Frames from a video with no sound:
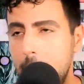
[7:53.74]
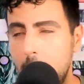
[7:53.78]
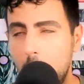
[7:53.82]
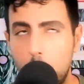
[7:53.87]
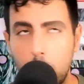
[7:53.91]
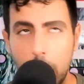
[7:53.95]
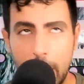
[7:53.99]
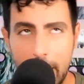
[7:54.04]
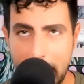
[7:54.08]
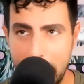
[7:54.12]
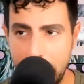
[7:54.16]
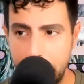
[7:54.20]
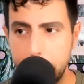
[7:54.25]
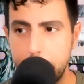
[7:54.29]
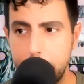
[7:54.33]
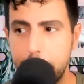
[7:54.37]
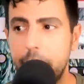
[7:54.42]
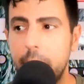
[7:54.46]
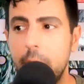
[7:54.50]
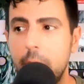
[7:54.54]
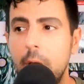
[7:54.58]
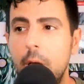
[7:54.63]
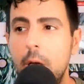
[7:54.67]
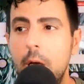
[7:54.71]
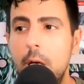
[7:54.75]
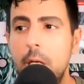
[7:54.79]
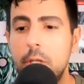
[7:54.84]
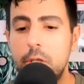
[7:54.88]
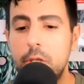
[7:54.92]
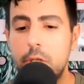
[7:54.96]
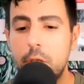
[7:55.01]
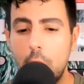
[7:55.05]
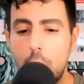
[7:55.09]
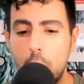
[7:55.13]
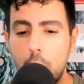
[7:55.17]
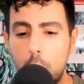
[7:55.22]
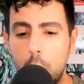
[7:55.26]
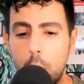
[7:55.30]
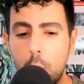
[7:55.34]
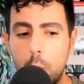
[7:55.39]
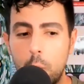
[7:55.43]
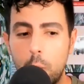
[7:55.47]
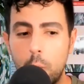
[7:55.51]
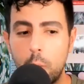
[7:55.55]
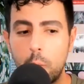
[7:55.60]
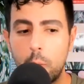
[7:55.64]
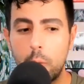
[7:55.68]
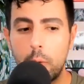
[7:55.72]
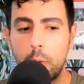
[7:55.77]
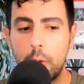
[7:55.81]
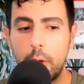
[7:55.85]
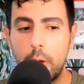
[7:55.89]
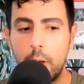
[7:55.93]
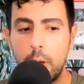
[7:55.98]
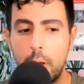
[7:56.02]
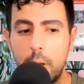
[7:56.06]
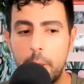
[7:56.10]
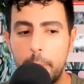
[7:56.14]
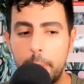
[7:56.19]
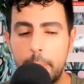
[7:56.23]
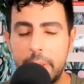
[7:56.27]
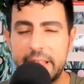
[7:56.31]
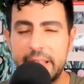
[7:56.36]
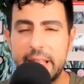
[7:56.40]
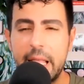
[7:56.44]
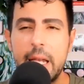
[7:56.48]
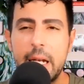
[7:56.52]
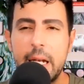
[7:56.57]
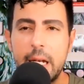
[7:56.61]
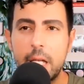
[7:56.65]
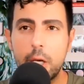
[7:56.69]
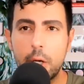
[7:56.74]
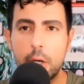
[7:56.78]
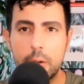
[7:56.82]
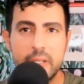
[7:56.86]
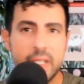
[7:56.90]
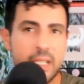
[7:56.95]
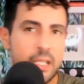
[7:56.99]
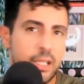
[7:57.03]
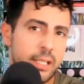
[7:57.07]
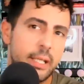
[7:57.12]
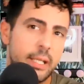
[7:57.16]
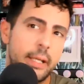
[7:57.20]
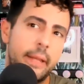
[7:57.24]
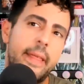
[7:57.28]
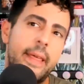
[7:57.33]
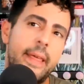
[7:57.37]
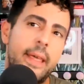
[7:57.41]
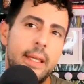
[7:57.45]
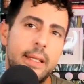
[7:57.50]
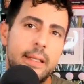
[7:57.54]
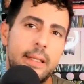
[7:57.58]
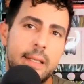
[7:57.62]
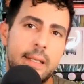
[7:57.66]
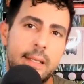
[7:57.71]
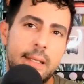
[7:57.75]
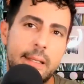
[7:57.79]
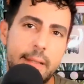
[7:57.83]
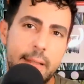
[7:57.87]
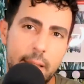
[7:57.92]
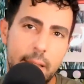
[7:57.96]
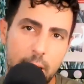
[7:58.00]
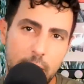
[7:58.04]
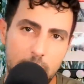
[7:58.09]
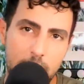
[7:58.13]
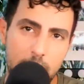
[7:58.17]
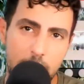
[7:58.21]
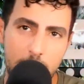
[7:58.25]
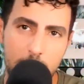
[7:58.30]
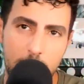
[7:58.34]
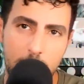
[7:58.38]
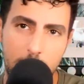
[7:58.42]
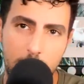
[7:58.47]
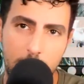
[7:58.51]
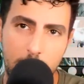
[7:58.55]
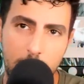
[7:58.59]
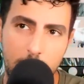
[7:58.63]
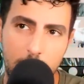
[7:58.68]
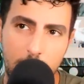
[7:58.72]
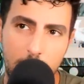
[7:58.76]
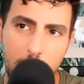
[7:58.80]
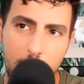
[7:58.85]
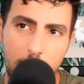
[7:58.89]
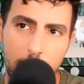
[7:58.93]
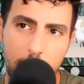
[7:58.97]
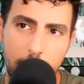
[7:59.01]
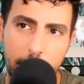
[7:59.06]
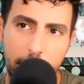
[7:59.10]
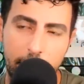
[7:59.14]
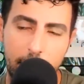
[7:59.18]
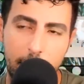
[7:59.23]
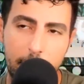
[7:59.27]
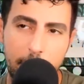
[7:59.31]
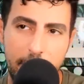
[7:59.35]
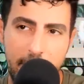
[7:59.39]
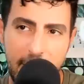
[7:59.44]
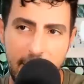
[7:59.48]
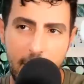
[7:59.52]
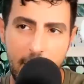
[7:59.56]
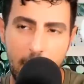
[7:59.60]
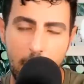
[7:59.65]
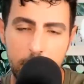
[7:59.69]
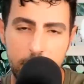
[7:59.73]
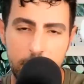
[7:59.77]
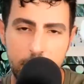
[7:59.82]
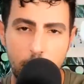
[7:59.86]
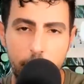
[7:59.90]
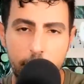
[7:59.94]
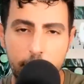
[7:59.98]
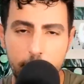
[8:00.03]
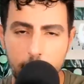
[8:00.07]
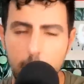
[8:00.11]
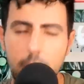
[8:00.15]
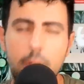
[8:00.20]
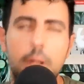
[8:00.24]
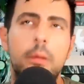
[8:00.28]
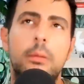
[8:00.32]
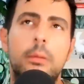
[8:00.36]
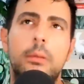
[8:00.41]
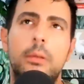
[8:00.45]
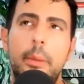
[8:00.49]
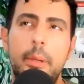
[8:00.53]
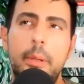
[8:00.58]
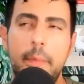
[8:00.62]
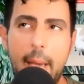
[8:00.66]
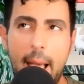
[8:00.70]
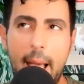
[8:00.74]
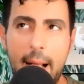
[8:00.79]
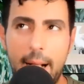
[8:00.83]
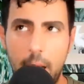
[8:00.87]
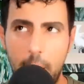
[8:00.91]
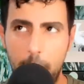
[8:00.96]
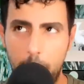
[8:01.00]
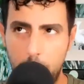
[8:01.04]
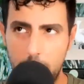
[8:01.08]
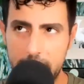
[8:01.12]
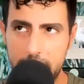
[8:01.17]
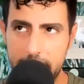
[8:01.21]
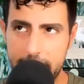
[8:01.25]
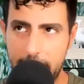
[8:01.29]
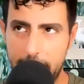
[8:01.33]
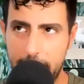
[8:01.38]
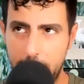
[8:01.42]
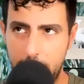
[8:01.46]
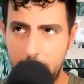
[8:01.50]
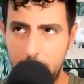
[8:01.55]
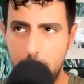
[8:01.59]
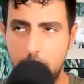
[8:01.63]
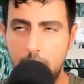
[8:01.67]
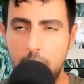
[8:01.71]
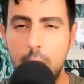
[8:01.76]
Great. So, but then it goes into this from there. So let me back up one second.